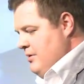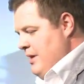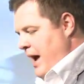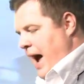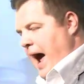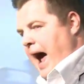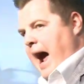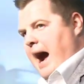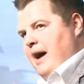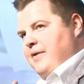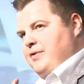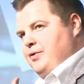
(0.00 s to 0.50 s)

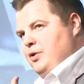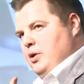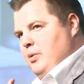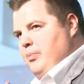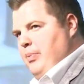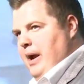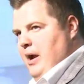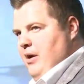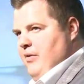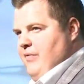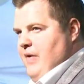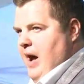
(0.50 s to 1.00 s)
The after
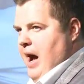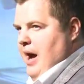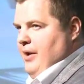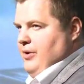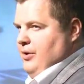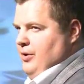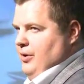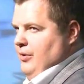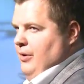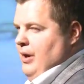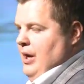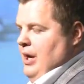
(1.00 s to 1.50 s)
repair
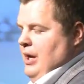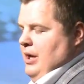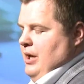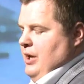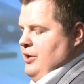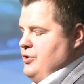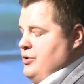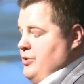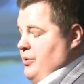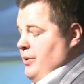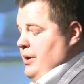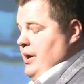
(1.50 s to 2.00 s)
value
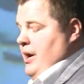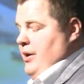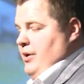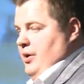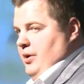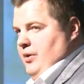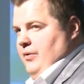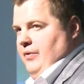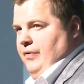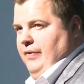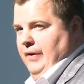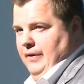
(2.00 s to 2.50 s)
is
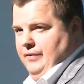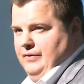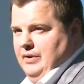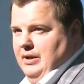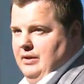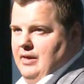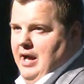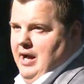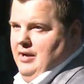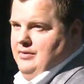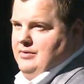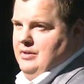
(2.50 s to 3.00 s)

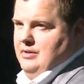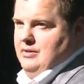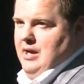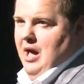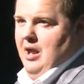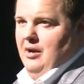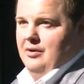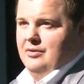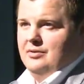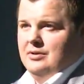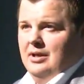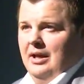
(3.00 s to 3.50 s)

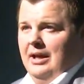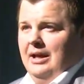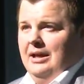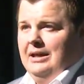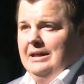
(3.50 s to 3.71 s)
$350,000.